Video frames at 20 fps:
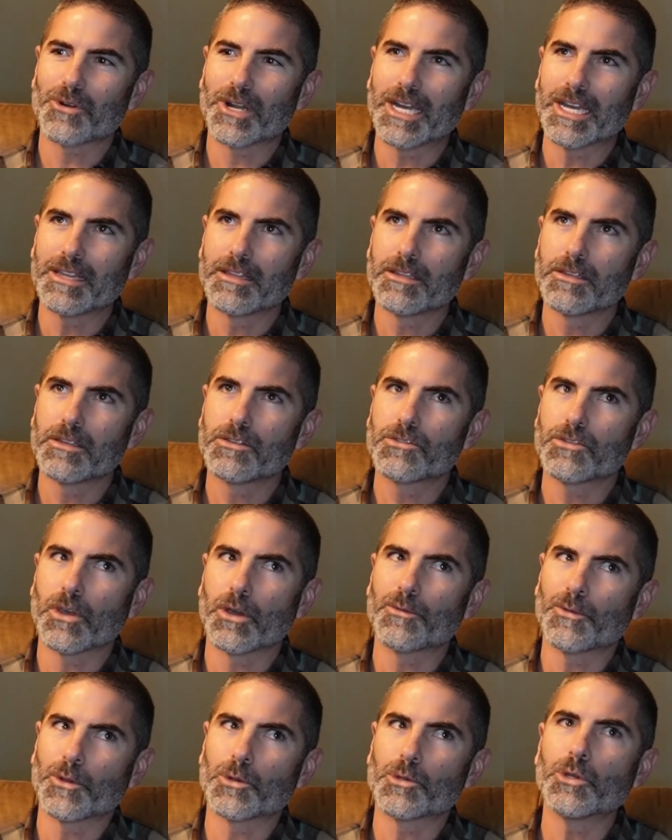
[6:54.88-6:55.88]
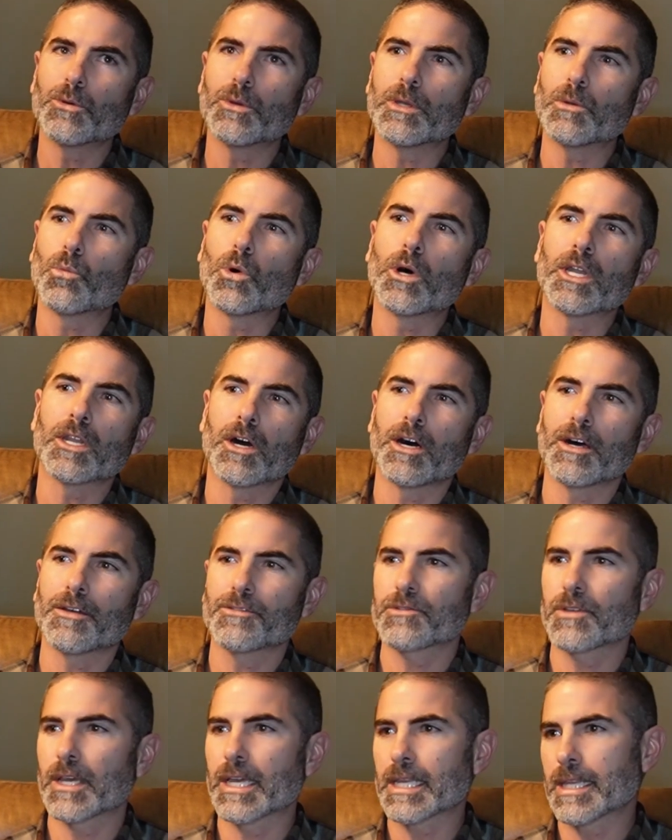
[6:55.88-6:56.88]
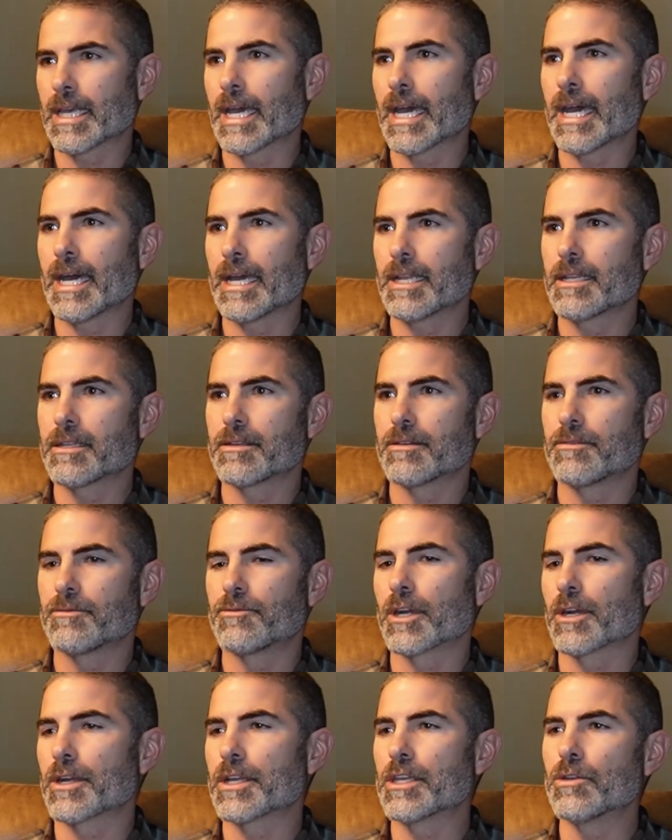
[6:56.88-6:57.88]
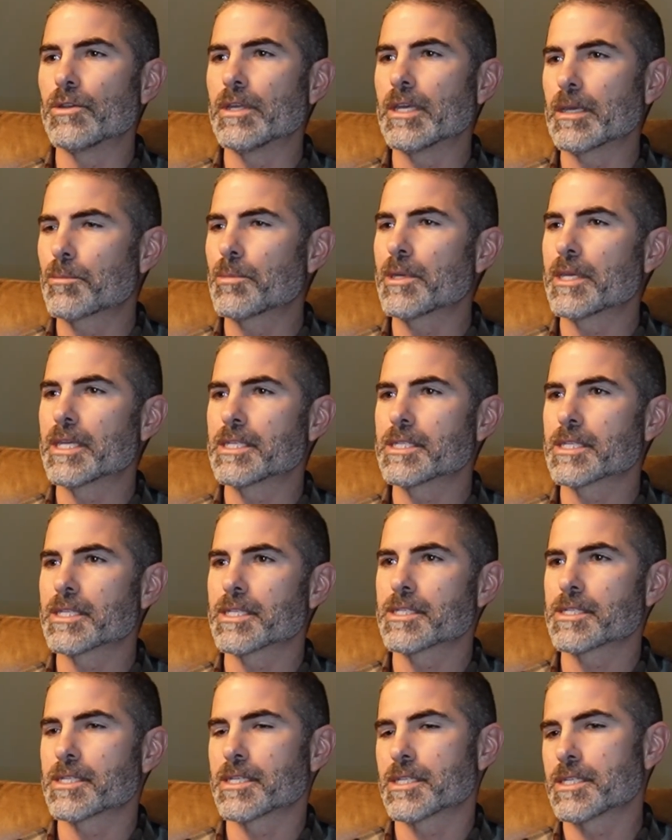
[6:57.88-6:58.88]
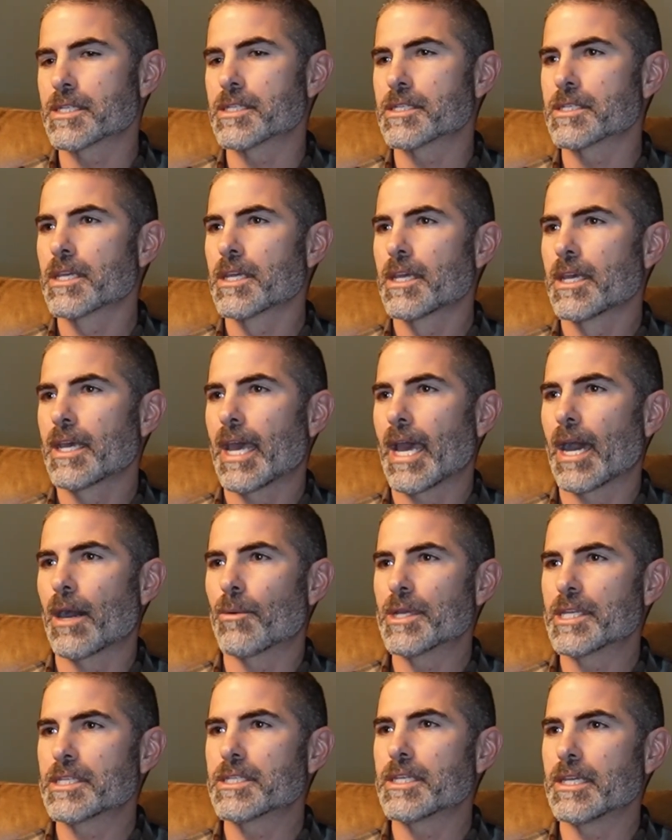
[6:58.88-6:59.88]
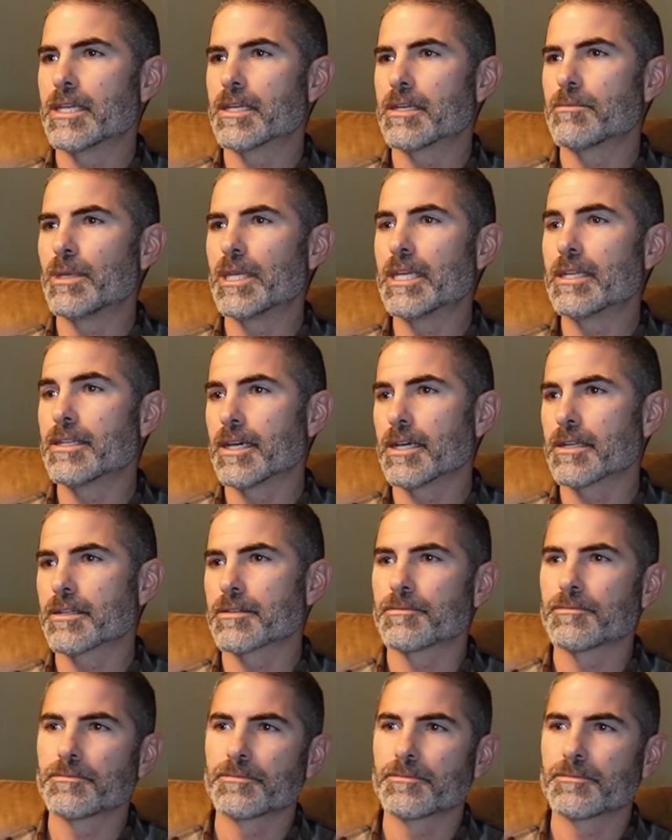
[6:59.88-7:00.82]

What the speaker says: Right. So if you're doing one-offs like that, very unique pieces, this is how we see it being done.